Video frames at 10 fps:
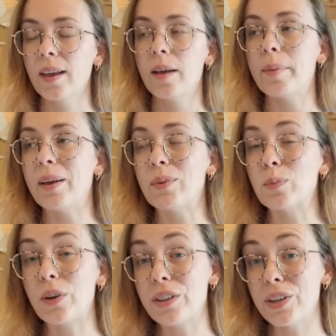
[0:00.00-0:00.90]
But it was
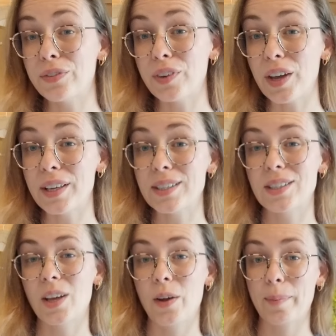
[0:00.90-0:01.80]
one of the first
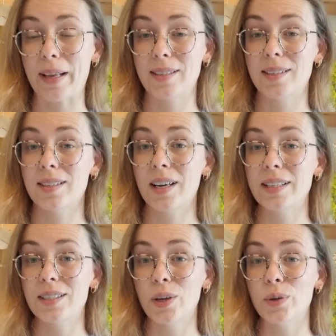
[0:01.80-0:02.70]
sewing patterns I
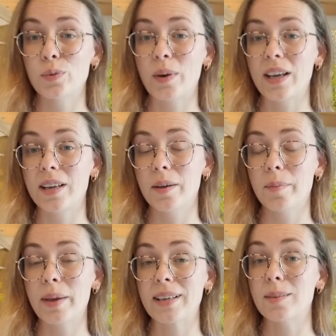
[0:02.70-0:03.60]
sewed when I
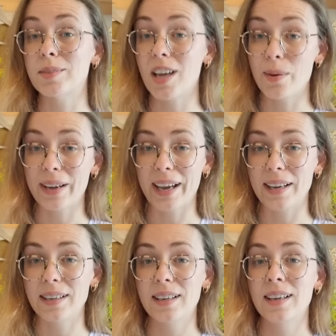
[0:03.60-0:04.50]
picked up sewing
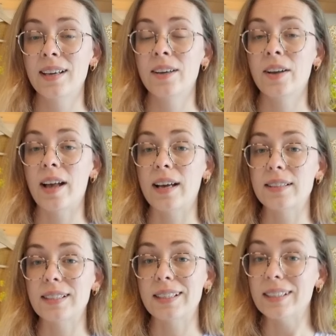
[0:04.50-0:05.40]
again
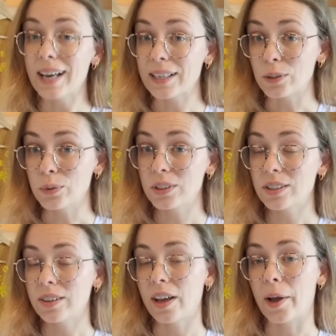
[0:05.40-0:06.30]
as an adult.
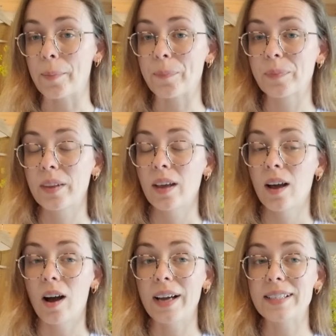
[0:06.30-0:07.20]

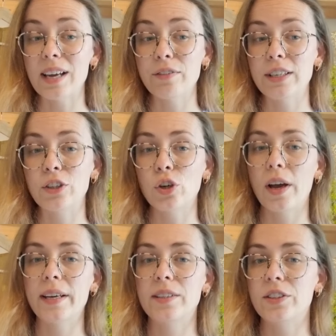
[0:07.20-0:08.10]
I definitely
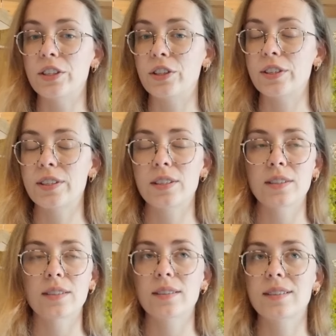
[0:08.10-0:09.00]
tried to just
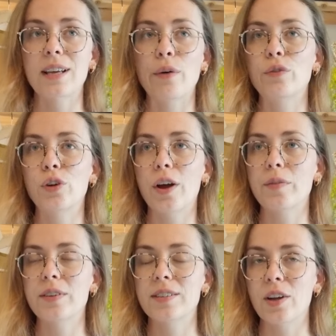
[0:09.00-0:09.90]

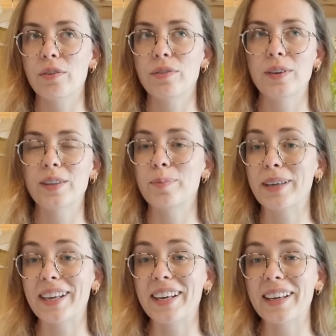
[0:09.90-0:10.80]
self-draft stuff at the
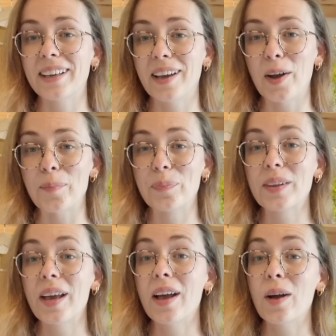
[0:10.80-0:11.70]
beginning,
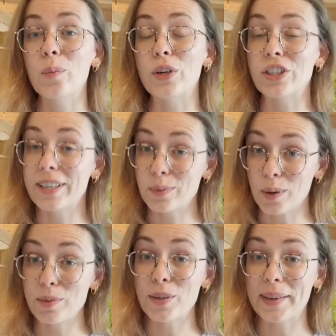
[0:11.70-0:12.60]
which is what
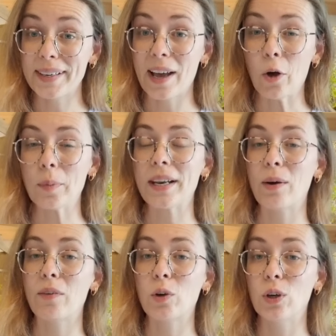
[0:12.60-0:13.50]
I'm doing now, but now
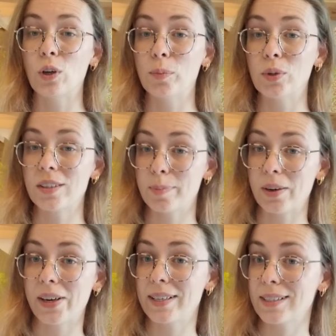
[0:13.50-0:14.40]
I've got a lot more
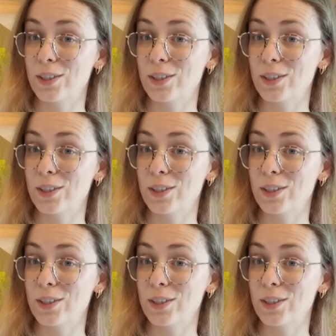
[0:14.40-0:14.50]
experience and